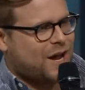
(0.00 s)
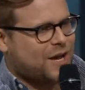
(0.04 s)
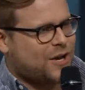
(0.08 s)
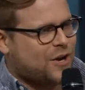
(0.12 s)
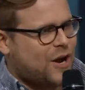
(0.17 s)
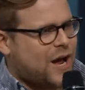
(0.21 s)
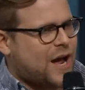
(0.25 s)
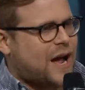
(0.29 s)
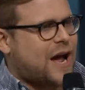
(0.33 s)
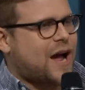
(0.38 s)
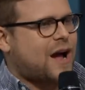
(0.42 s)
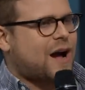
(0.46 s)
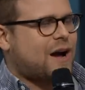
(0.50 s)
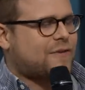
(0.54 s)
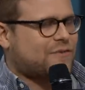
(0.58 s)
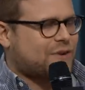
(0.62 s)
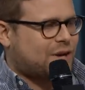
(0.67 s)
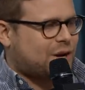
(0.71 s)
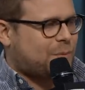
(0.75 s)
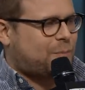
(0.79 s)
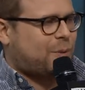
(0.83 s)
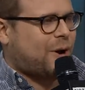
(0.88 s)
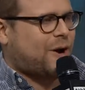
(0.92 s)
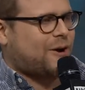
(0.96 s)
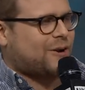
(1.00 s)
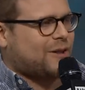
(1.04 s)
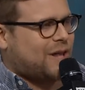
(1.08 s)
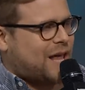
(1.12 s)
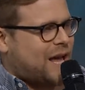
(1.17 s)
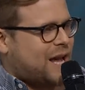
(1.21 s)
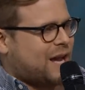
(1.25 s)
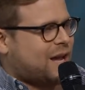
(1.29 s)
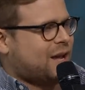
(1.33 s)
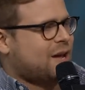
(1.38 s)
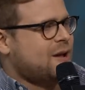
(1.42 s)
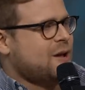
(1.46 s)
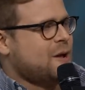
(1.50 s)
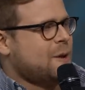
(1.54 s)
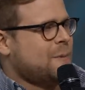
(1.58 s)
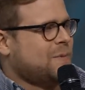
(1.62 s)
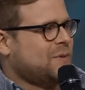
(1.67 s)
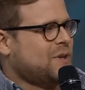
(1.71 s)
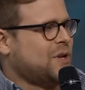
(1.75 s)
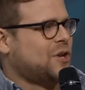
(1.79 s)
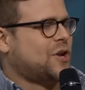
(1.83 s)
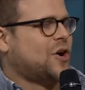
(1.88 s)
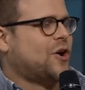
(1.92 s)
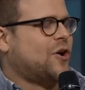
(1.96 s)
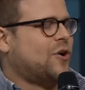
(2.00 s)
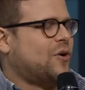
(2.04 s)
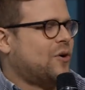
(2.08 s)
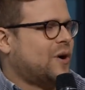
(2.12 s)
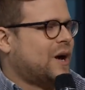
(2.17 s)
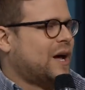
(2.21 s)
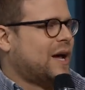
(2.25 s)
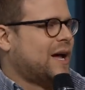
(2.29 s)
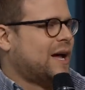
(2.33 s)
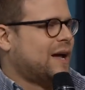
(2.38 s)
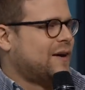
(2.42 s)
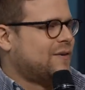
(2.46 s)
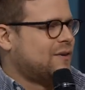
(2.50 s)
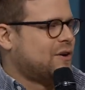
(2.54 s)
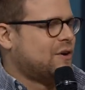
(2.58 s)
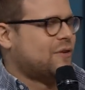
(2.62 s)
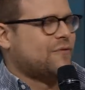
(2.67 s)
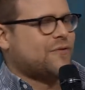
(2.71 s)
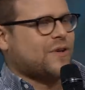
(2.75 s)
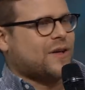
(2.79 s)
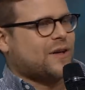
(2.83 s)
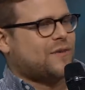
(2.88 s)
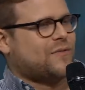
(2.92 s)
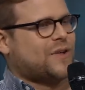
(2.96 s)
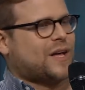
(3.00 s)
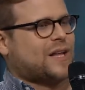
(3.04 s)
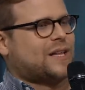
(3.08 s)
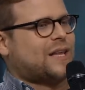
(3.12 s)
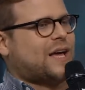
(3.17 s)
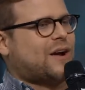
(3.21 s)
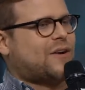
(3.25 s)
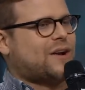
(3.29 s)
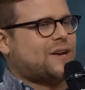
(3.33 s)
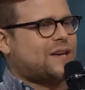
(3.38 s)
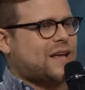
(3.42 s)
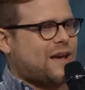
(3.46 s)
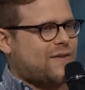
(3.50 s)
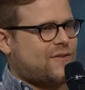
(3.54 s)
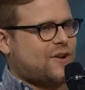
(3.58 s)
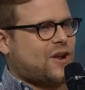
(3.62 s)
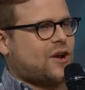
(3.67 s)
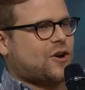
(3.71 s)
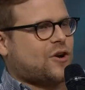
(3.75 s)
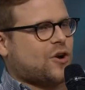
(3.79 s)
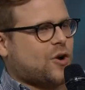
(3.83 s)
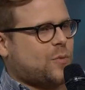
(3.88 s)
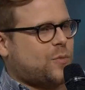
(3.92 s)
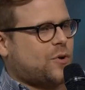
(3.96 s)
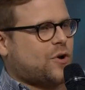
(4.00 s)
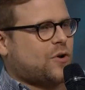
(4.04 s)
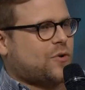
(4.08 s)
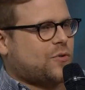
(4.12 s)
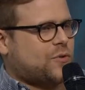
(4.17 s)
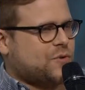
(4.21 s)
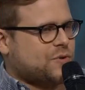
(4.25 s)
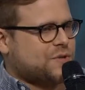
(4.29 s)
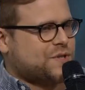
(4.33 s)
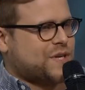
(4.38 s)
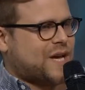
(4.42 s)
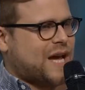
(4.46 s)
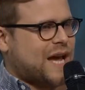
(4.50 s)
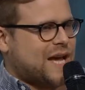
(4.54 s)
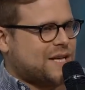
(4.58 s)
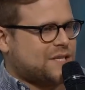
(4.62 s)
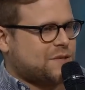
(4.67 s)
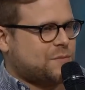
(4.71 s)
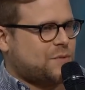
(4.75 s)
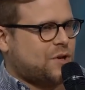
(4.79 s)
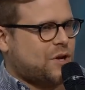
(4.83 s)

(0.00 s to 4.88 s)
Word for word: You know, I, I often compare it like, you know, uh, you know, think of like Larry David on Curb Your Enthusiasm.